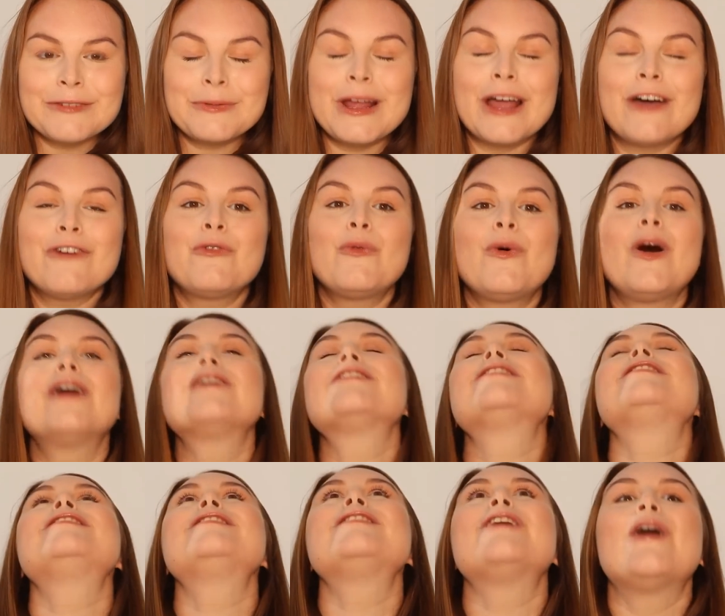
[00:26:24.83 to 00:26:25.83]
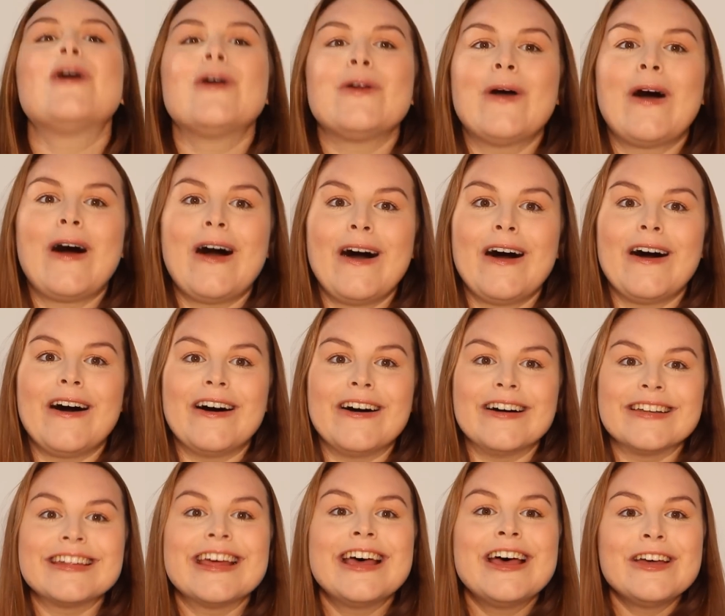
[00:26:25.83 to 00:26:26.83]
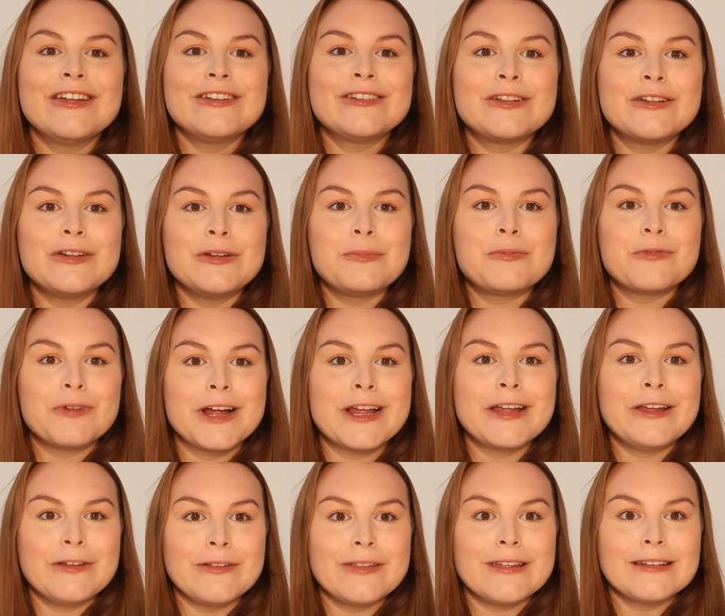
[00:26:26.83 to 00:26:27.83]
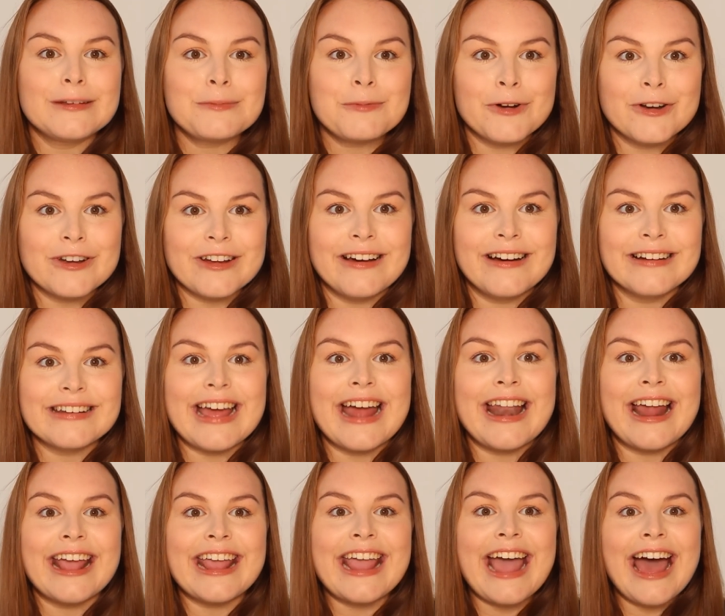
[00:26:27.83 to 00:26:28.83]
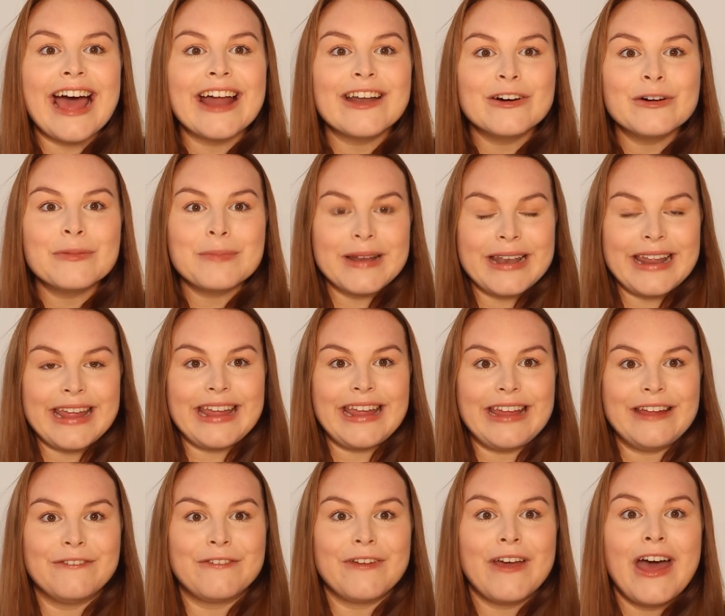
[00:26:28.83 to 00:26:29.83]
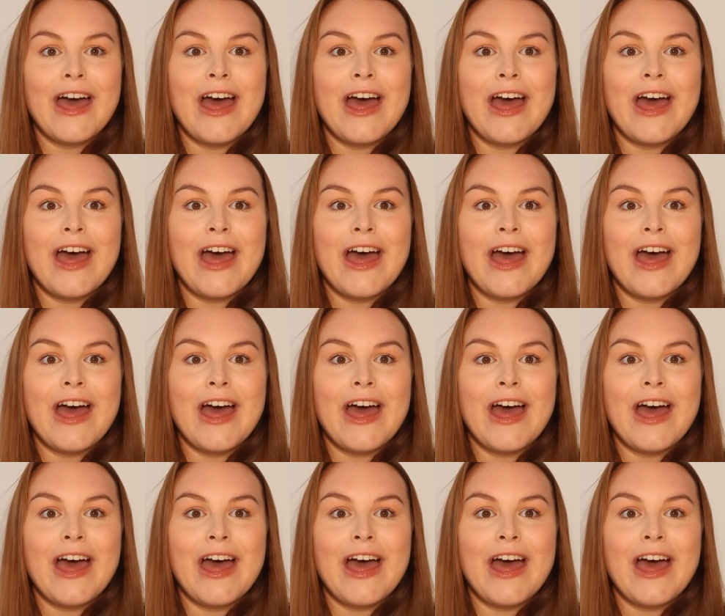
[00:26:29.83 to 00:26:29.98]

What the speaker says: We have worked so hard to bring you this product and I cannot believe